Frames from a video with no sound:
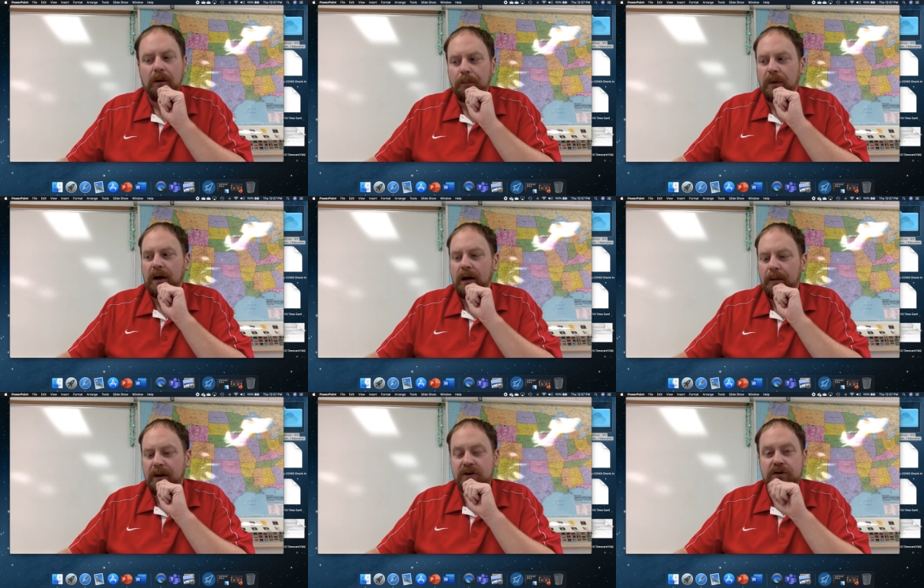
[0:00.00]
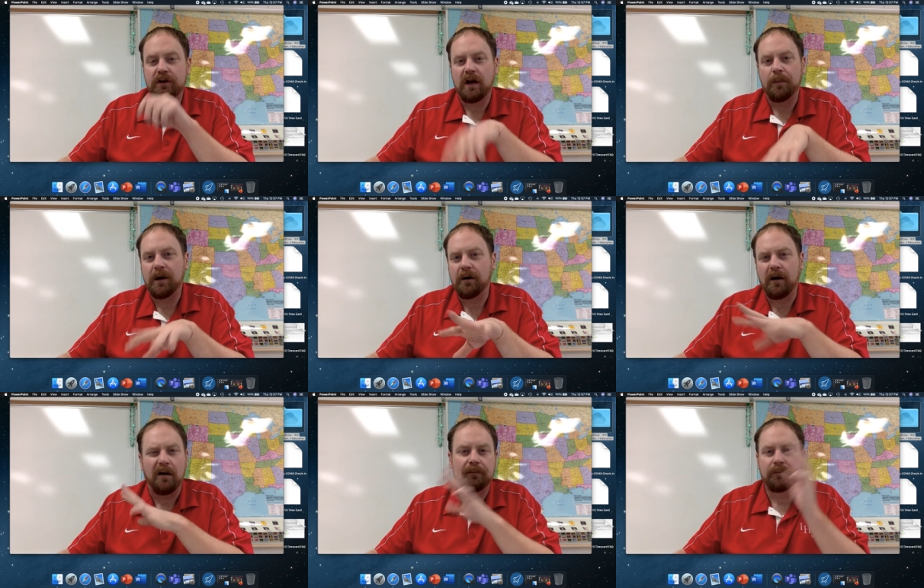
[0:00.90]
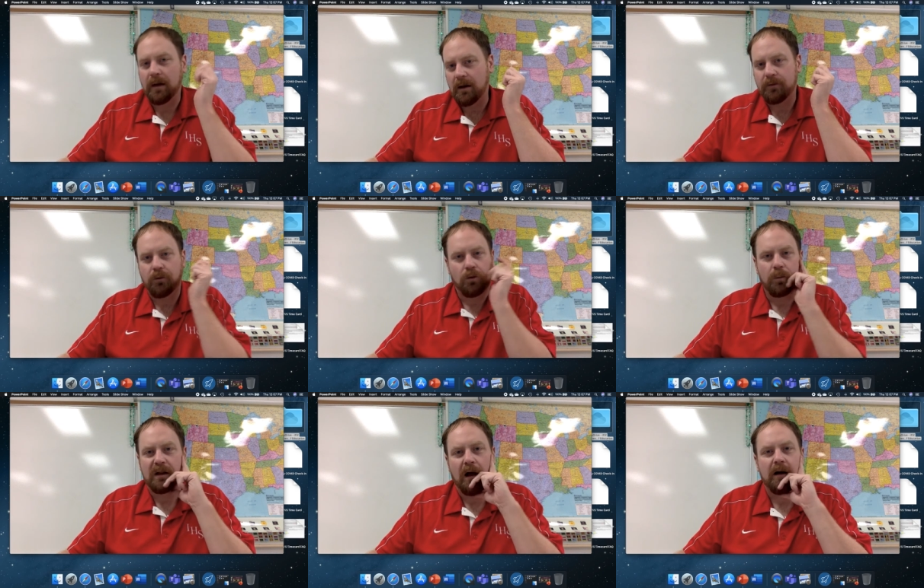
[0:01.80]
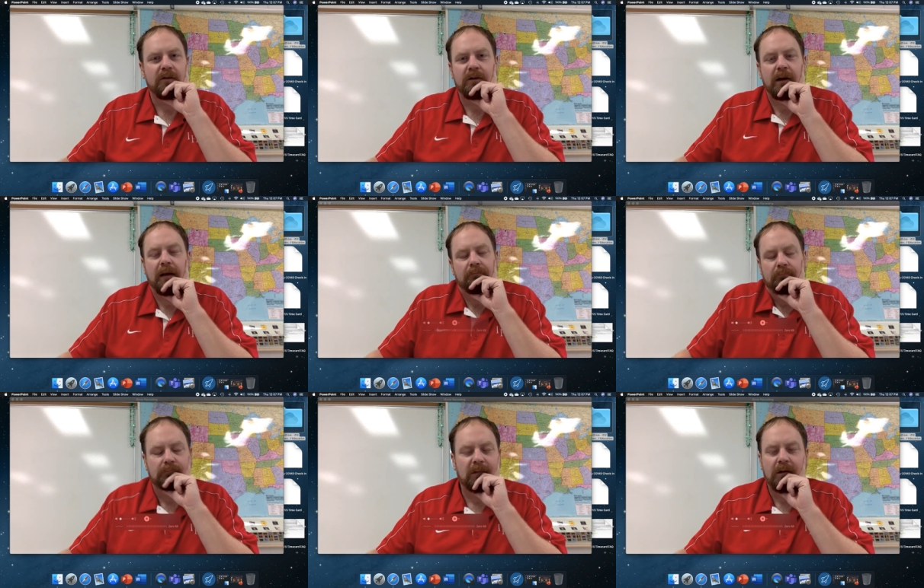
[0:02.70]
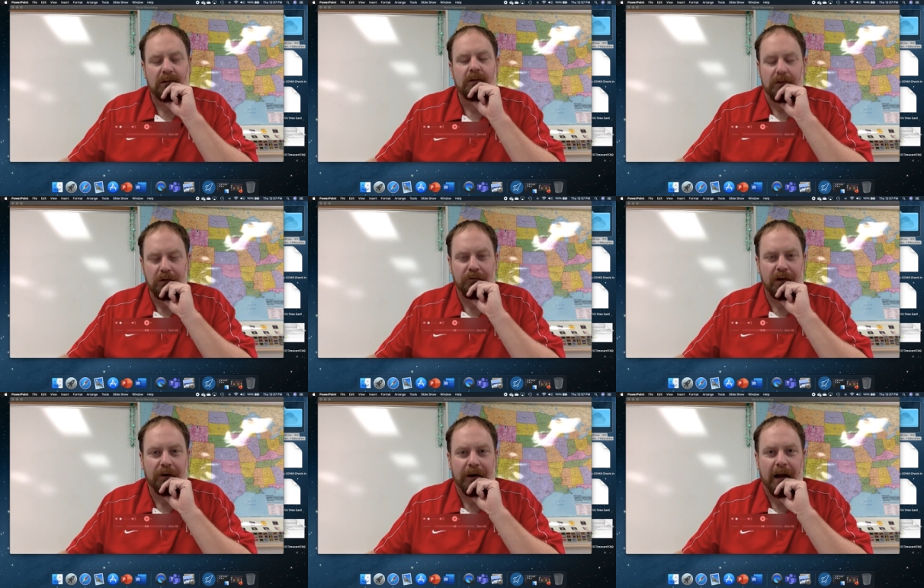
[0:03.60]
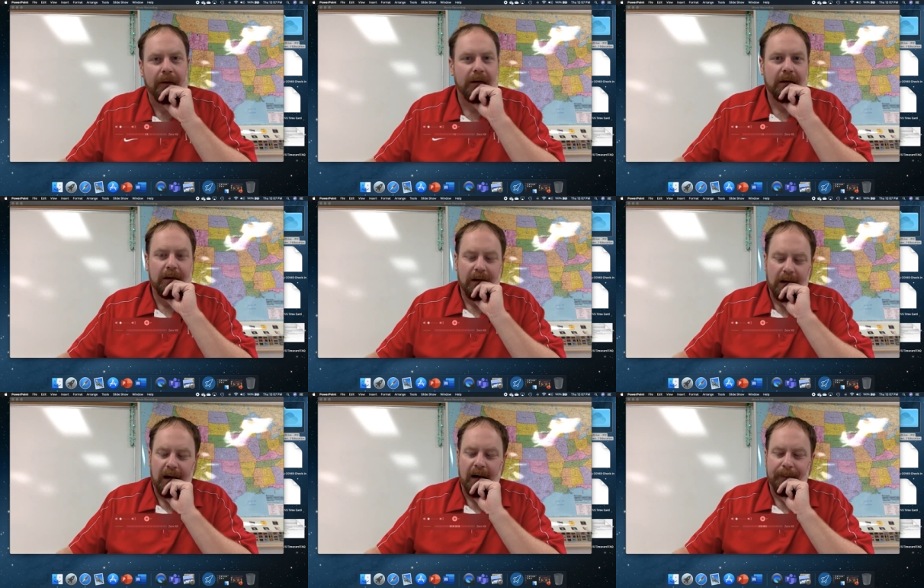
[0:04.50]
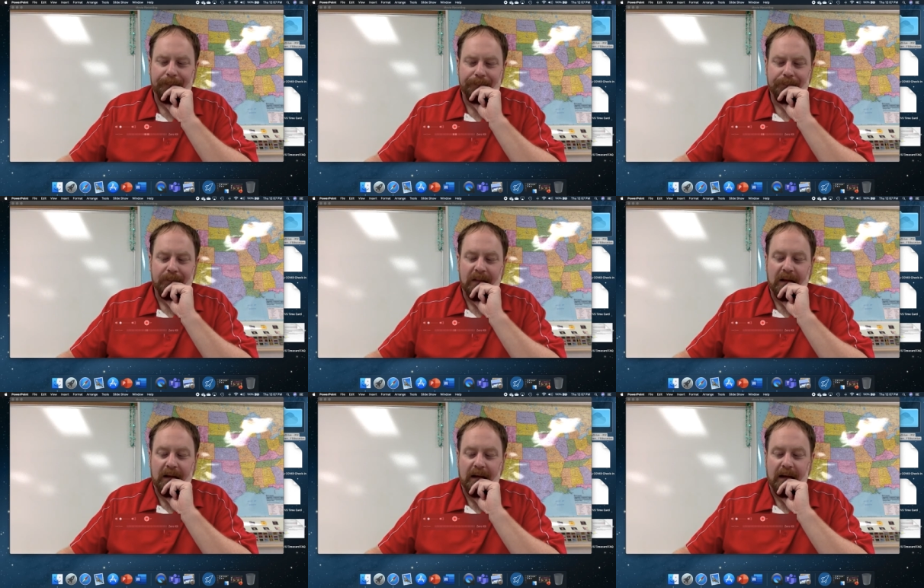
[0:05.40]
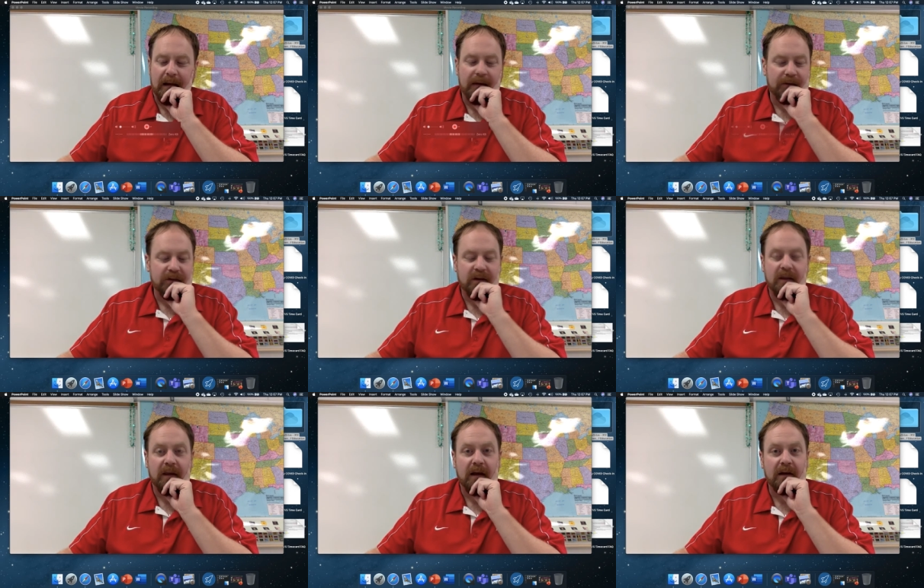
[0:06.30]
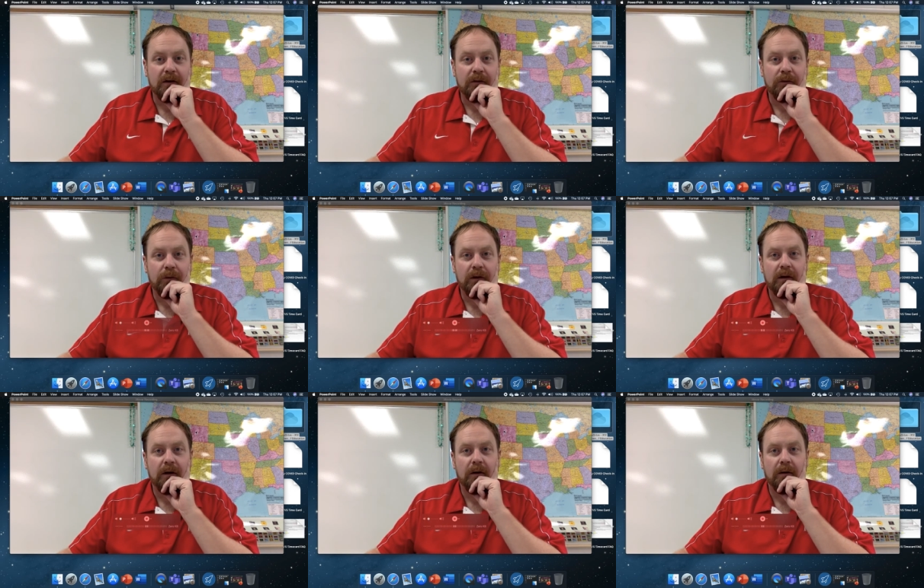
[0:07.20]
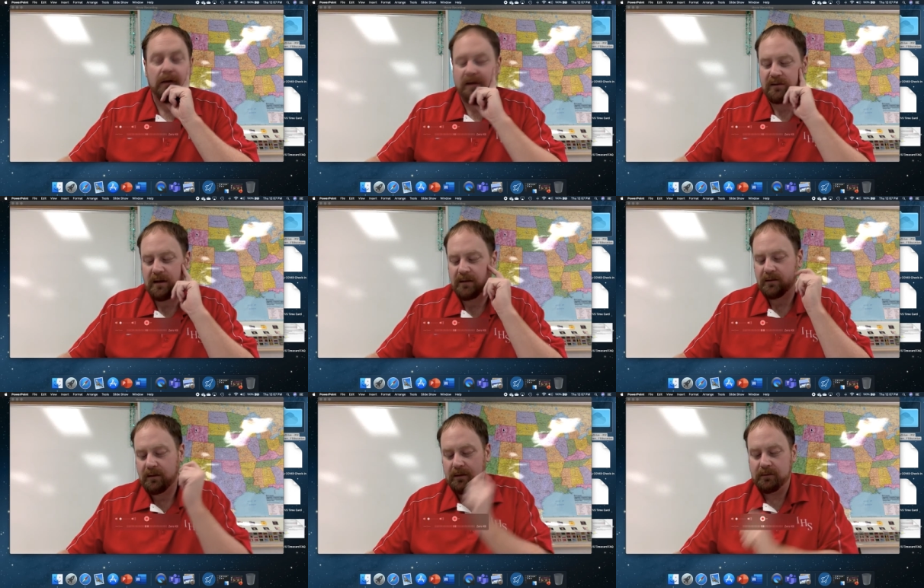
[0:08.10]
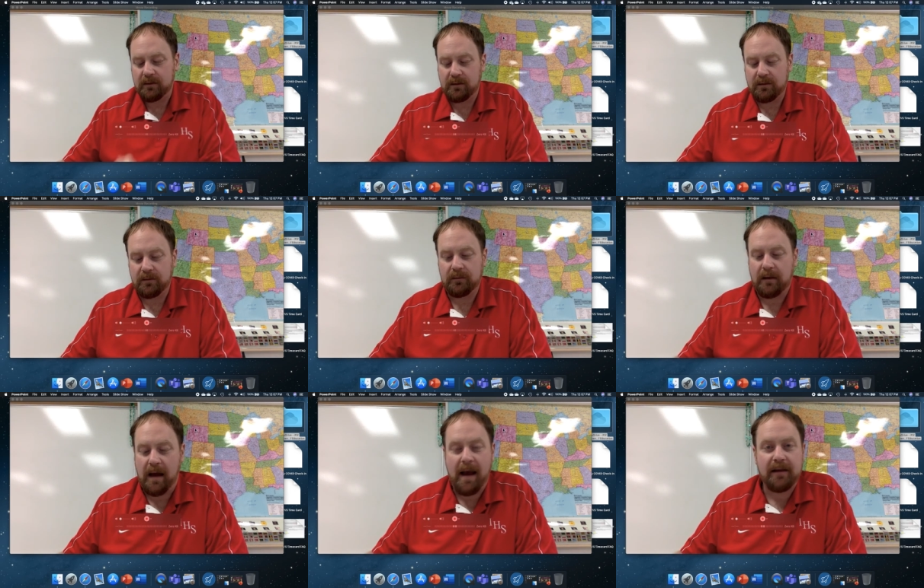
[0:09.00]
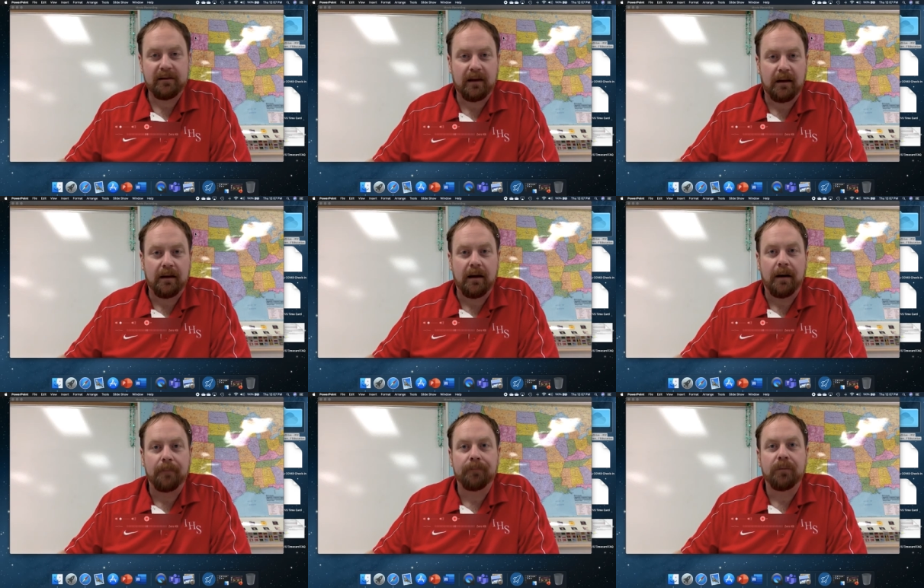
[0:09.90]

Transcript: but uh, make sure you come here, and I'll, my other door will be locked, so you, will figure it out. Um, if there's anything I can do for you, don't hesitate to, to ask. And um,